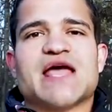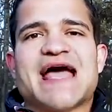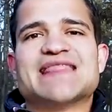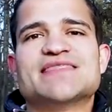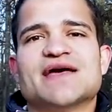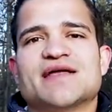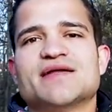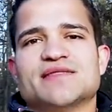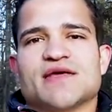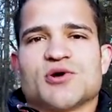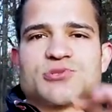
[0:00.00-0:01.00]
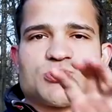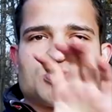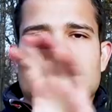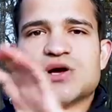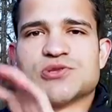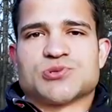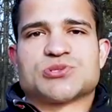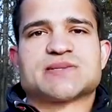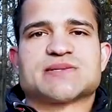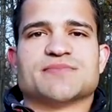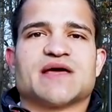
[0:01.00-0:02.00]
And then they also saw in their
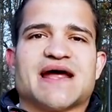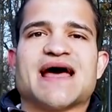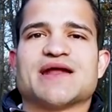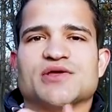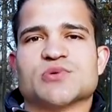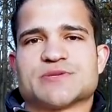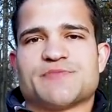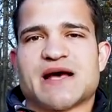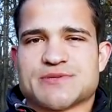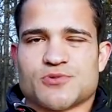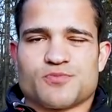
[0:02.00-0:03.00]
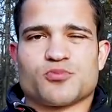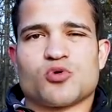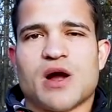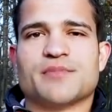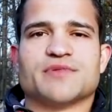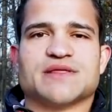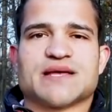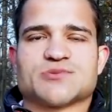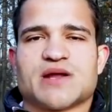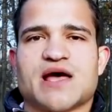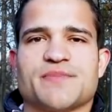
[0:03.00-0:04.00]
system that I had a US passport. Probably
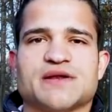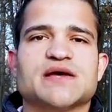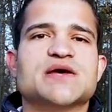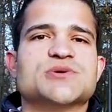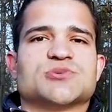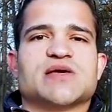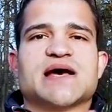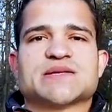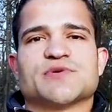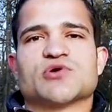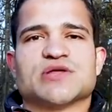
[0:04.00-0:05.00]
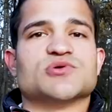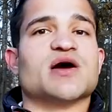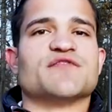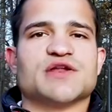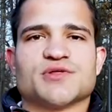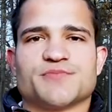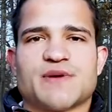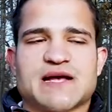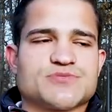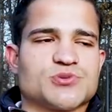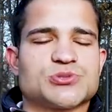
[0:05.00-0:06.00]
that's what happened. So they asked me, okay, do you have any other
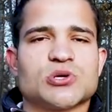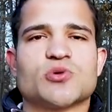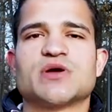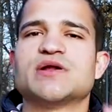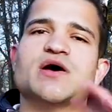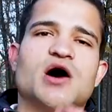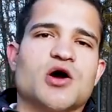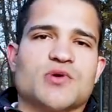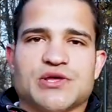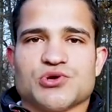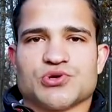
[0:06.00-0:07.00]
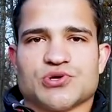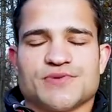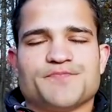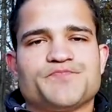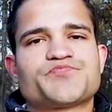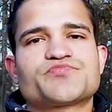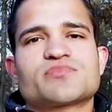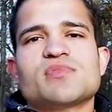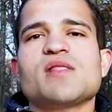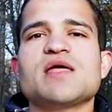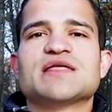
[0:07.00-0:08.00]
passport? Show it. All right, you're good.
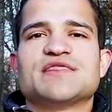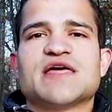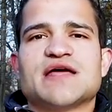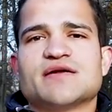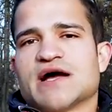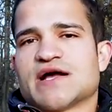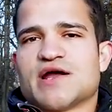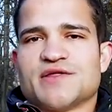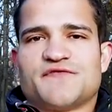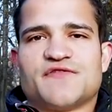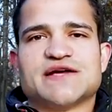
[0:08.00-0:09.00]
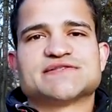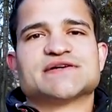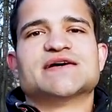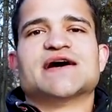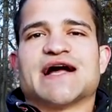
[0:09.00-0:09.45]
Then I got on the flight.